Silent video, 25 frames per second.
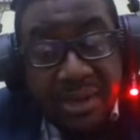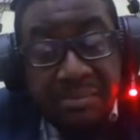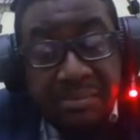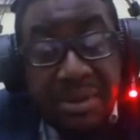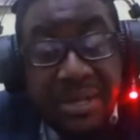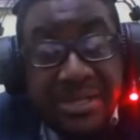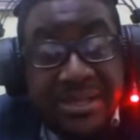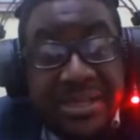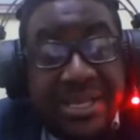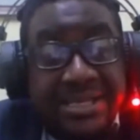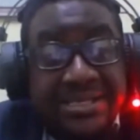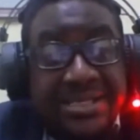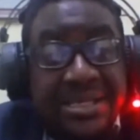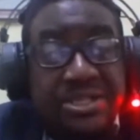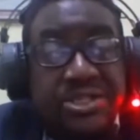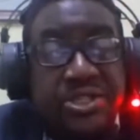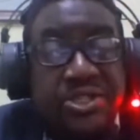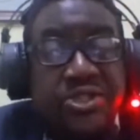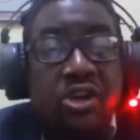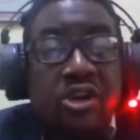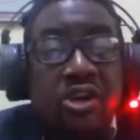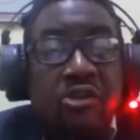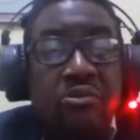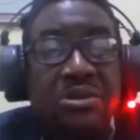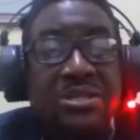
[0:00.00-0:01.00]
But there's a
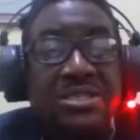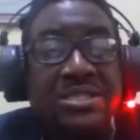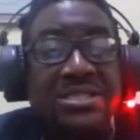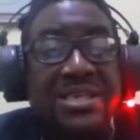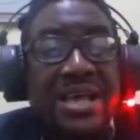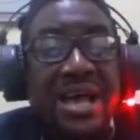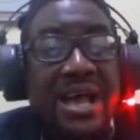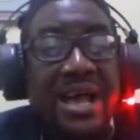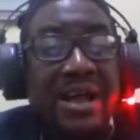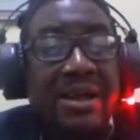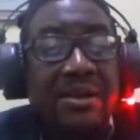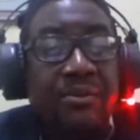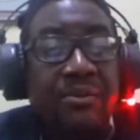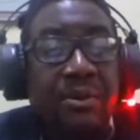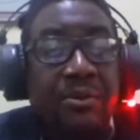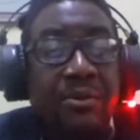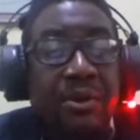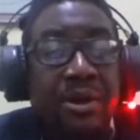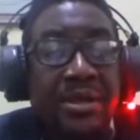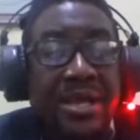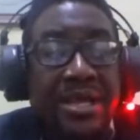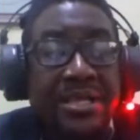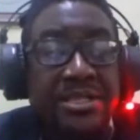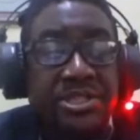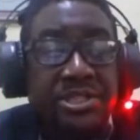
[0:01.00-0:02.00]
song we sang when we
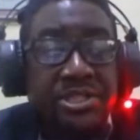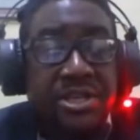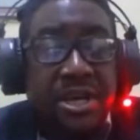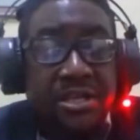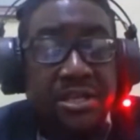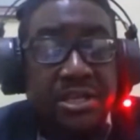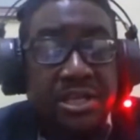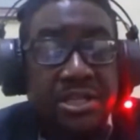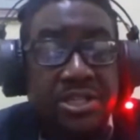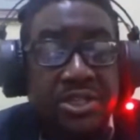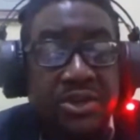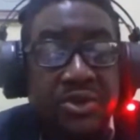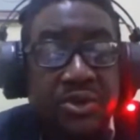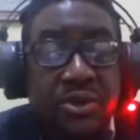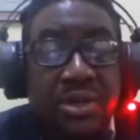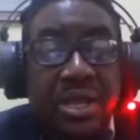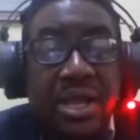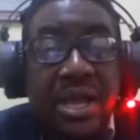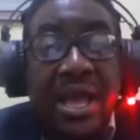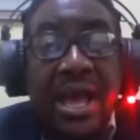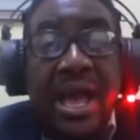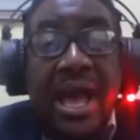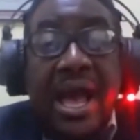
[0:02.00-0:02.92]
were in Sunday school,